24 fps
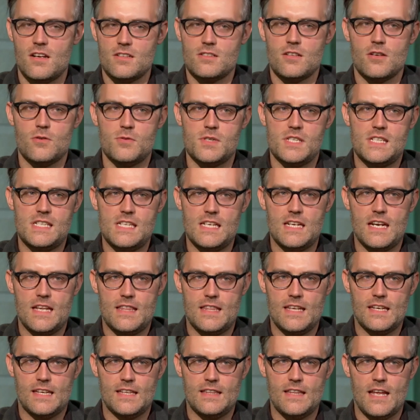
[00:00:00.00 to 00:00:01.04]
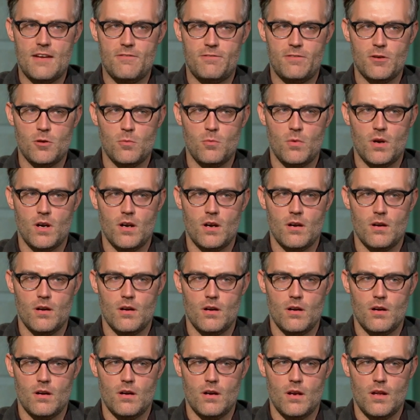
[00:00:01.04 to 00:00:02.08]
that also a scene, I think, in that film
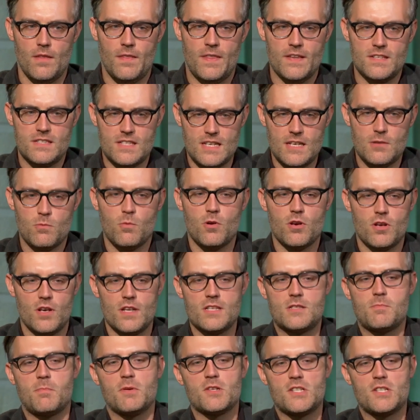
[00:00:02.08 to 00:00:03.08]
where the scene where it's